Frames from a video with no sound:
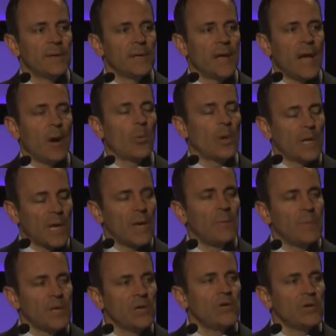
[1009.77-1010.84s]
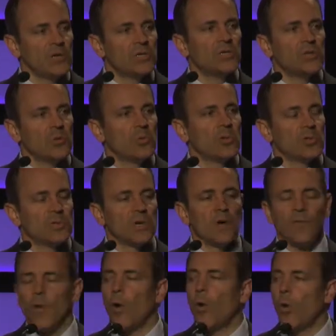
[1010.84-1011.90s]
how we can be good stewards of
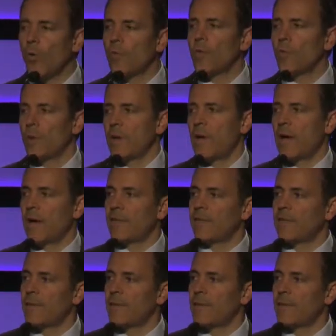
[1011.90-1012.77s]
all that we have.